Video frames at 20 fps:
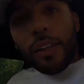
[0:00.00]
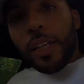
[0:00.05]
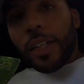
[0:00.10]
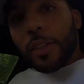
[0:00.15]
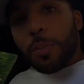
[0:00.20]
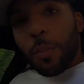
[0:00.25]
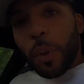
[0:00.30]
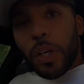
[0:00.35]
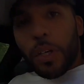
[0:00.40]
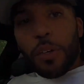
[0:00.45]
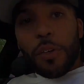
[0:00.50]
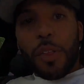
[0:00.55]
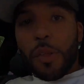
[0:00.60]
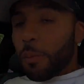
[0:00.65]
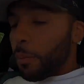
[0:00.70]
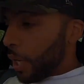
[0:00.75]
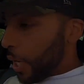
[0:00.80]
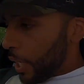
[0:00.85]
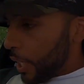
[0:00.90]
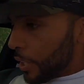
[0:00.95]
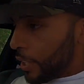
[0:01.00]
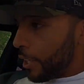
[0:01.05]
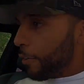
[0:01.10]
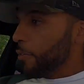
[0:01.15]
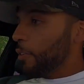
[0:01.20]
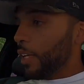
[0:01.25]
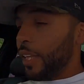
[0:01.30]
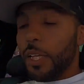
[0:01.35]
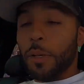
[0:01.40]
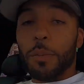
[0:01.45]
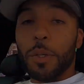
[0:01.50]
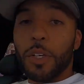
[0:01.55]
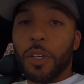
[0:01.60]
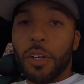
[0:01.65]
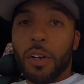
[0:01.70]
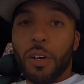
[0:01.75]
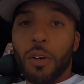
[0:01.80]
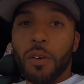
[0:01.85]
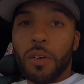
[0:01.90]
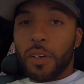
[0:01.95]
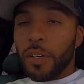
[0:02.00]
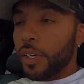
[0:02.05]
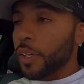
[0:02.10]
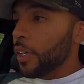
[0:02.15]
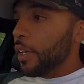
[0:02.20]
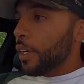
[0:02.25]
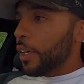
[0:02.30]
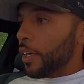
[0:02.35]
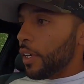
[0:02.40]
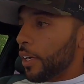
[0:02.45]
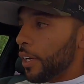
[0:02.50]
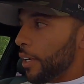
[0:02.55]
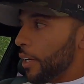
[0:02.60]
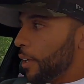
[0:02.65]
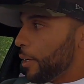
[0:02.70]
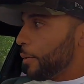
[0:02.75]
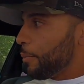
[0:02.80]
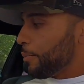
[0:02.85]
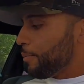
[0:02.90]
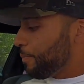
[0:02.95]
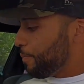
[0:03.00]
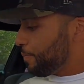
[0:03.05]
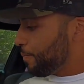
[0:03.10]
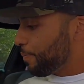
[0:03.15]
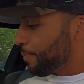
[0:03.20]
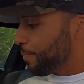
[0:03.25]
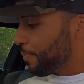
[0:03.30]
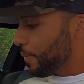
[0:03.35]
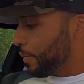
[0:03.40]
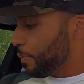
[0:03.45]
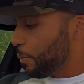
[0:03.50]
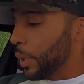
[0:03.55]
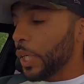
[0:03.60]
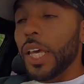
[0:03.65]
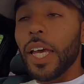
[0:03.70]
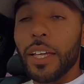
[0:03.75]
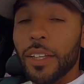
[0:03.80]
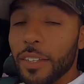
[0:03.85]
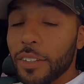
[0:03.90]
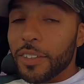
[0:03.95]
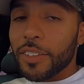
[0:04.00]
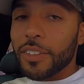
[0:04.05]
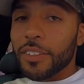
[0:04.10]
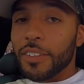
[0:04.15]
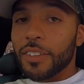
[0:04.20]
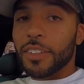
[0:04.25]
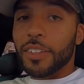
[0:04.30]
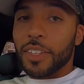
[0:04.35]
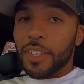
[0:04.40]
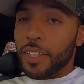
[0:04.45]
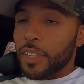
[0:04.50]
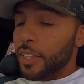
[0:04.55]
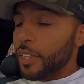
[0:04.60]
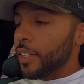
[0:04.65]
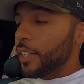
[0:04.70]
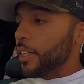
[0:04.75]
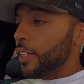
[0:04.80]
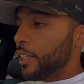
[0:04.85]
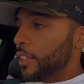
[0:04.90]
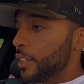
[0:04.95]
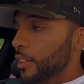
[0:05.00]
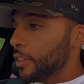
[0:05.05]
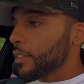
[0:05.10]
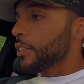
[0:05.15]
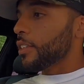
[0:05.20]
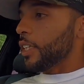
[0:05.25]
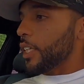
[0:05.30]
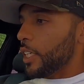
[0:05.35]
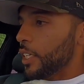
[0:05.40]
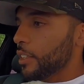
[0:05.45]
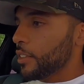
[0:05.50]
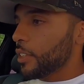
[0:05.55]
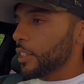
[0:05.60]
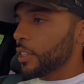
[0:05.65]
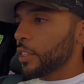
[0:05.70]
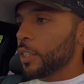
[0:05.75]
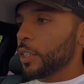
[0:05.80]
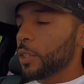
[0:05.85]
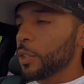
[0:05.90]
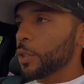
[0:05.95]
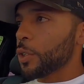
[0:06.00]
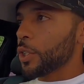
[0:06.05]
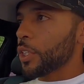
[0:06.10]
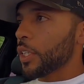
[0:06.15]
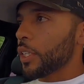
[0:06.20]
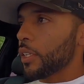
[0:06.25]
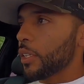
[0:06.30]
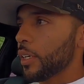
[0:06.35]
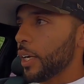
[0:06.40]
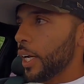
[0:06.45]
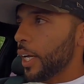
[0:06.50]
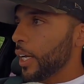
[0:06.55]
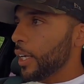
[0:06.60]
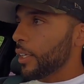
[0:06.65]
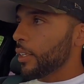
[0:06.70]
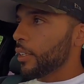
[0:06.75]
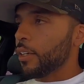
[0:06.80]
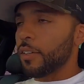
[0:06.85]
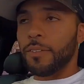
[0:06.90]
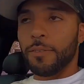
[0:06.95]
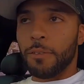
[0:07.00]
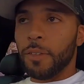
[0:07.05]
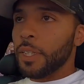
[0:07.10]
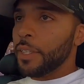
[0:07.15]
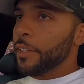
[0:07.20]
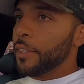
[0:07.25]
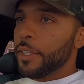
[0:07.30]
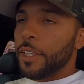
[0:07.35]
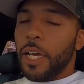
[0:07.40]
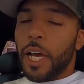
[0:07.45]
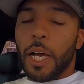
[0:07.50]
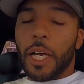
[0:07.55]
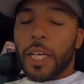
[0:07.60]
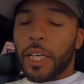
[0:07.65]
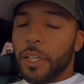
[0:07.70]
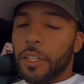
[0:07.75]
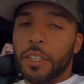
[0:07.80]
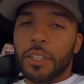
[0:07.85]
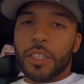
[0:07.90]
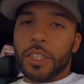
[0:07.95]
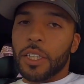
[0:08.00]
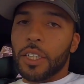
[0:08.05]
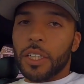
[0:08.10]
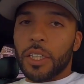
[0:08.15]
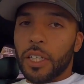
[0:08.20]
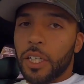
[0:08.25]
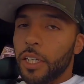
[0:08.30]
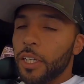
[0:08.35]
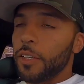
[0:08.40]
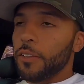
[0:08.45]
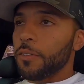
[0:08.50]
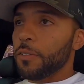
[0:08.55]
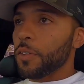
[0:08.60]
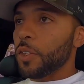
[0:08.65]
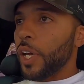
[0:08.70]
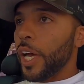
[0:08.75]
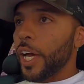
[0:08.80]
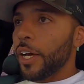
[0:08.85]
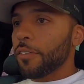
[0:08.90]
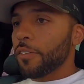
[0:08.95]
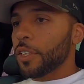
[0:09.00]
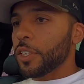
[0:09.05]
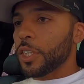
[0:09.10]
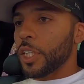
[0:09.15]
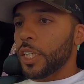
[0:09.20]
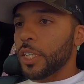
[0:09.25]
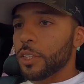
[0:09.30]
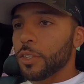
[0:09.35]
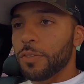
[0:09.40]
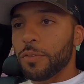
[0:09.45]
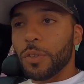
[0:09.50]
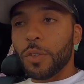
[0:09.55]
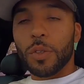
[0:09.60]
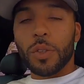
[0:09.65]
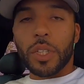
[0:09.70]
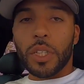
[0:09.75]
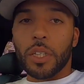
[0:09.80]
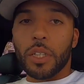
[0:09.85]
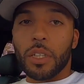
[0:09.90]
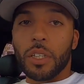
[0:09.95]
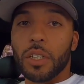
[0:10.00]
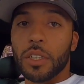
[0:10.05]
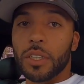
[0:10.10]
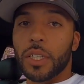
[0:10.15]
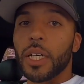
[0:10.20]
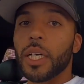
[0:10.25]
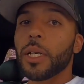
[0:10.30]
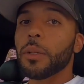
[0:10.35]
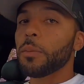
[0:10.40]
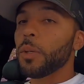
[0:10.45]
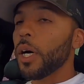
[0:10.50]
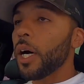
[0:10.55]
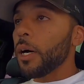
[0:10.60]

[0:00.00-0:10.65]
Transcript: that's better than mine, definitely let me know. But yeah, this is an easy solution, and I guarantee if you haven't changed your fluid in a long time,